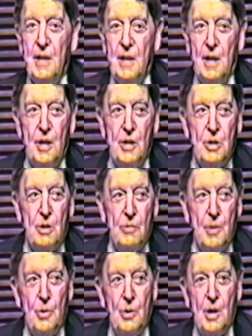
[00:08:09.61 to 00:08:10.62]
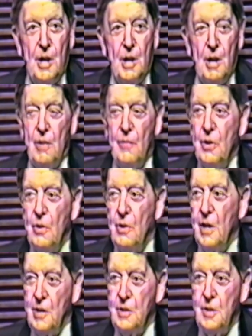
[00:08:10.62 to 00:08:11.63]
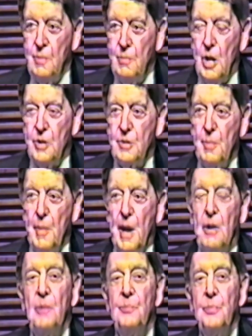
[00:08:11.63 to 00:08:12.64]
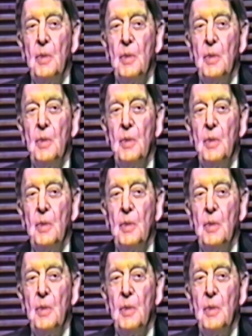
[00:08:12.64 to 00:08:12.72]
initial reporting interview in his brusque manner,